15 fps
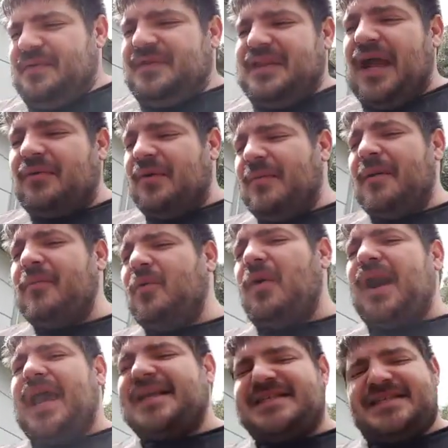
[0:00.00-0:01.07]
Now, remember
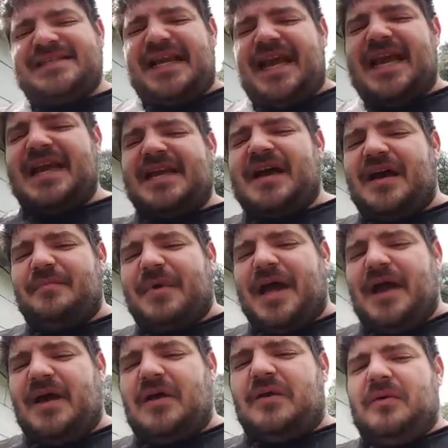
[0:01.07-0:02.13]
what I said
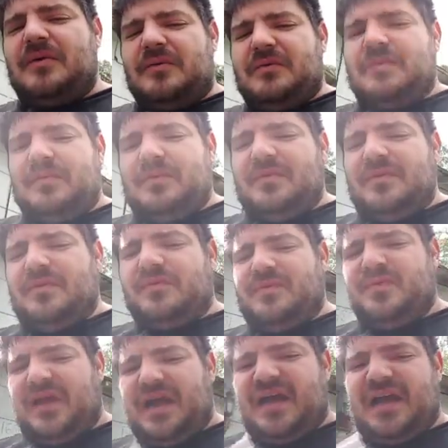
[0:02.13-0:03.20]
about
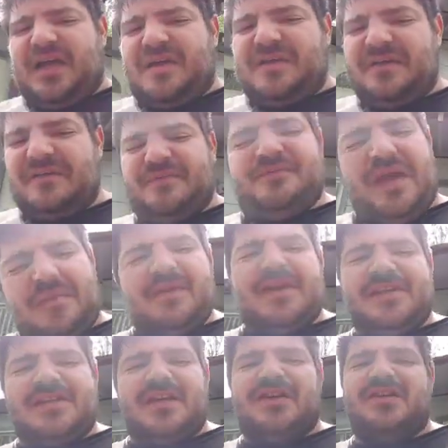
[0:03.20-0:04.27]

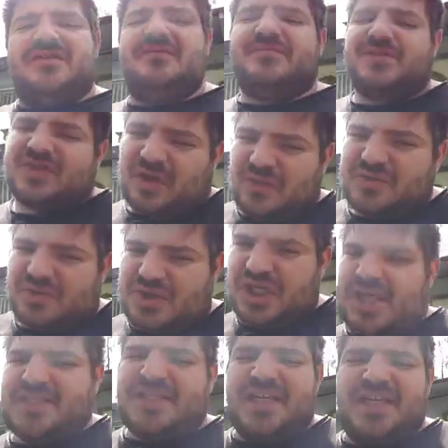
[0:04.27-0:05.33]
feminism, social
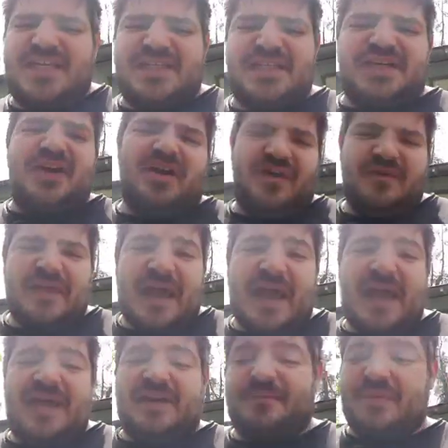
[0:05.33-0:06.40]
justice, and all of
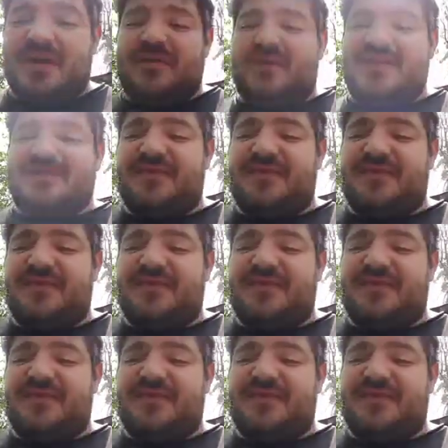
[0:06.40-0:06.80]
that in a previous